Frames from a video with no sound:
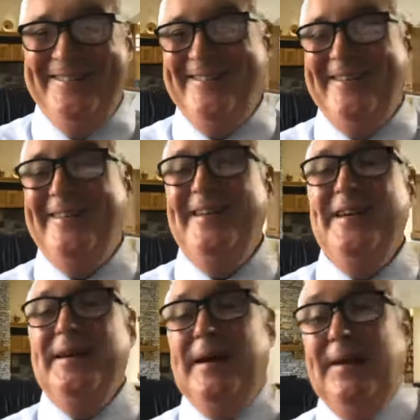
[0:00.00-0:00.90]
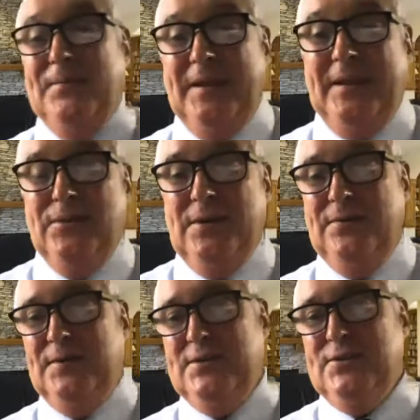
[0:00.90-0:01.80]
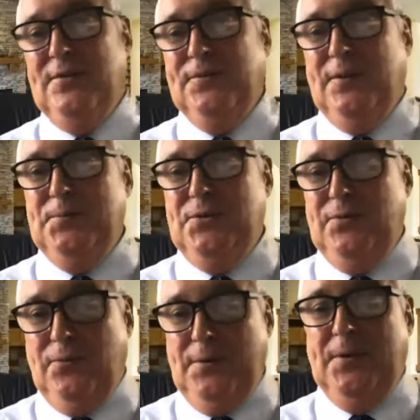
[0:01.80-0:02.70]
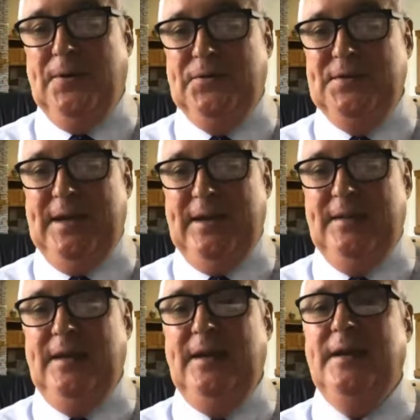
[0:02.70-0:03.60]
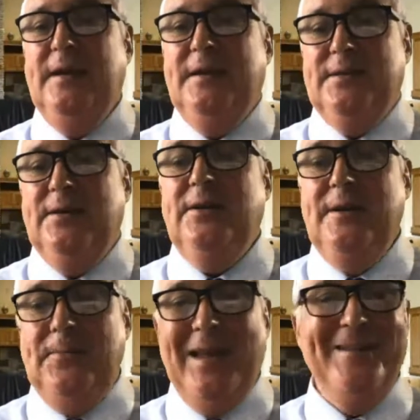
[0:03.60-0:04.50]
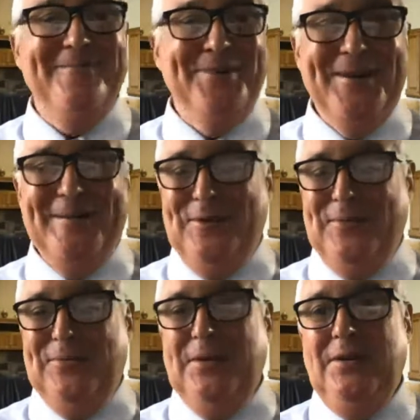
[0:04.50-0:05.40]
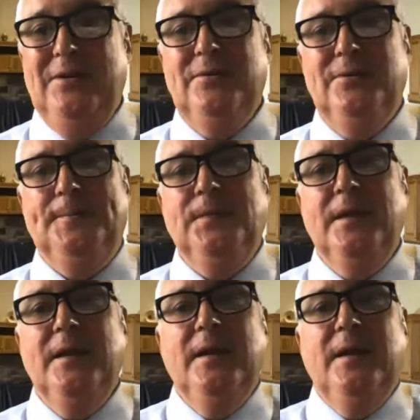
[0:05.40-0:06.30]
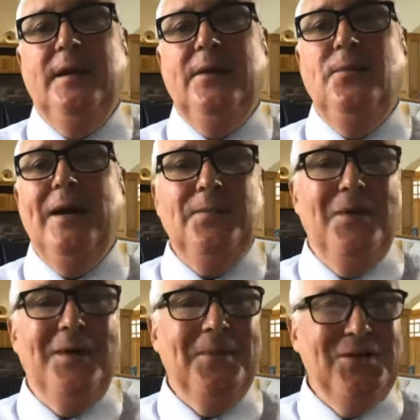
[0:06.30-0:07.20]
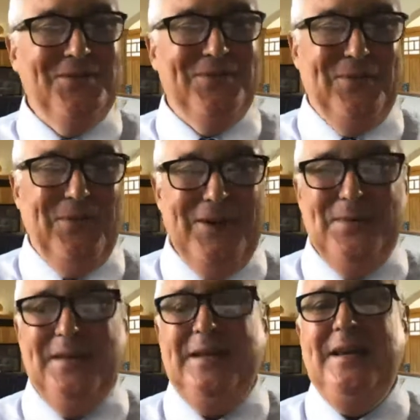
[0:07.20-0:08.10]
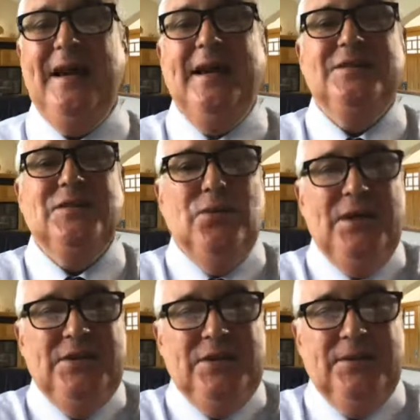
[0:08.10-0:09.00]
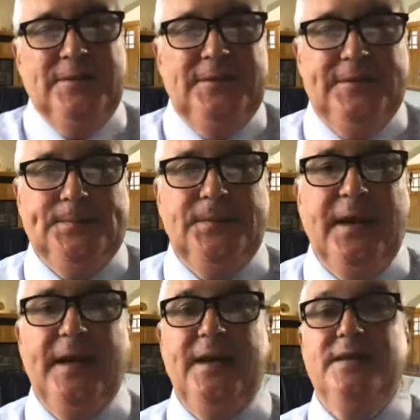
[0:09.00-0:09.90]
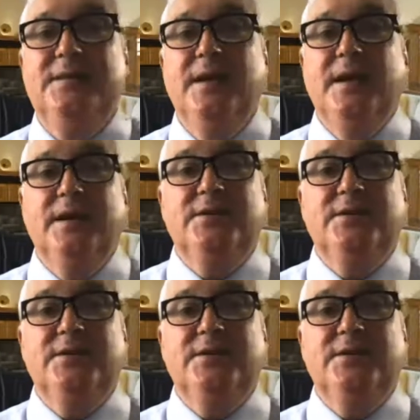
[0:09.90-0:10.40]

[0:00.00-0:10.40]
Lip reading: So they're looking for the soft option rip-offs out there. So keep that in mind, people, when you do it. Now, one of my most frequently asked questions as a